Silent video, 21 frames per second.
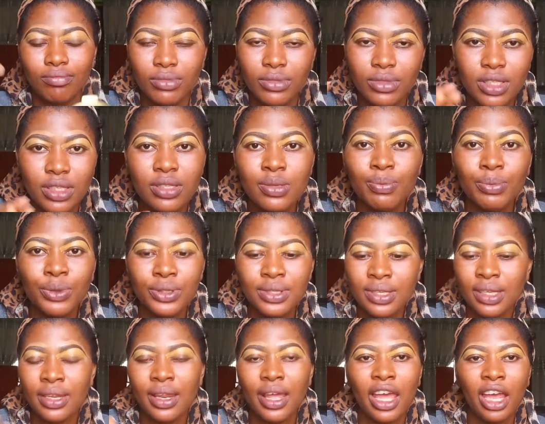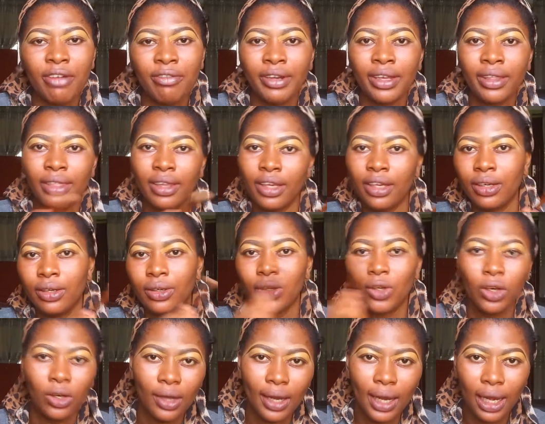to smoothen everything
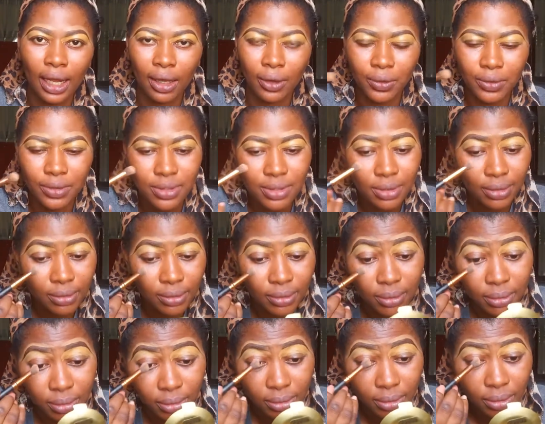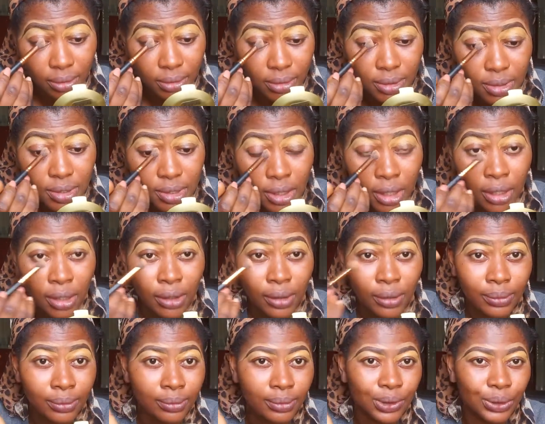all out.
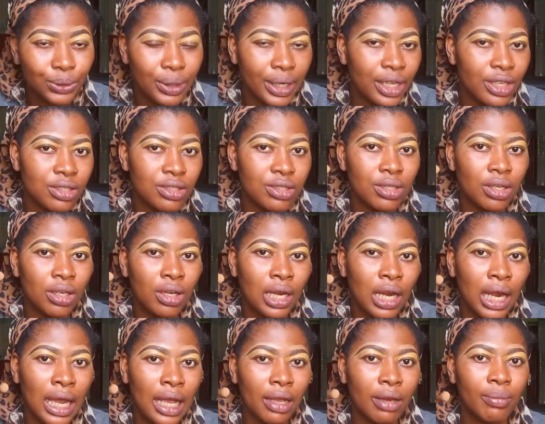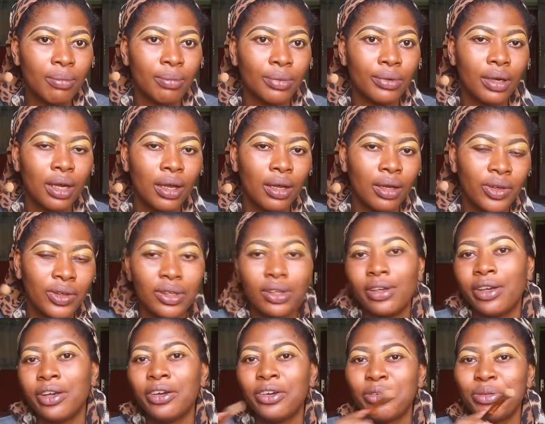So raise your eyebrow
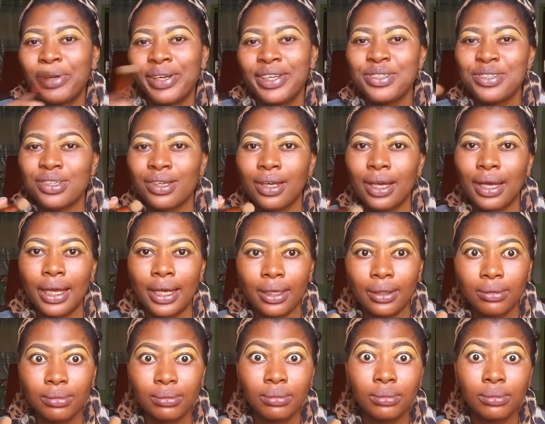or raise your eye.